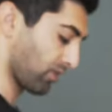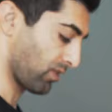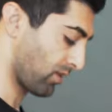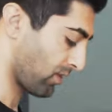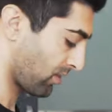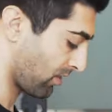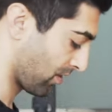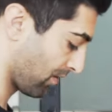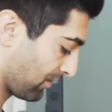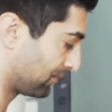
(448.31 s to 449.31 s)

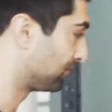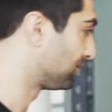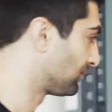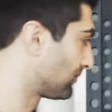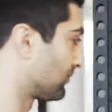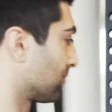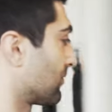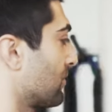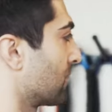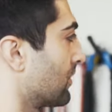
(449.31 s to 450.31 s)

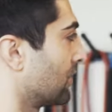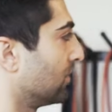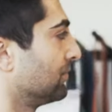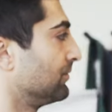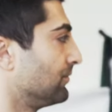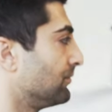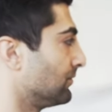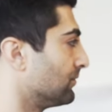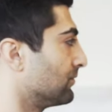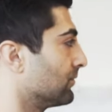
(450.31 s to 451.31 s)

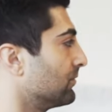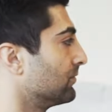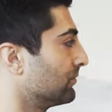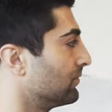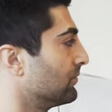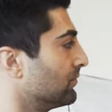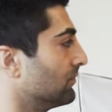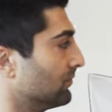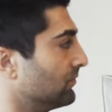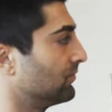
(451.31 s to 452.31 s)

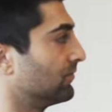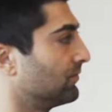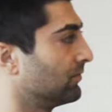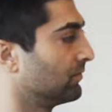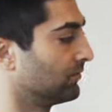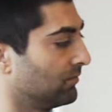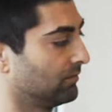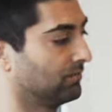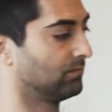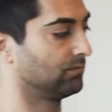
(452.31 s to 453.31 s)

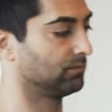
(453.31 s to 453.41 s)
This person isn't speaking.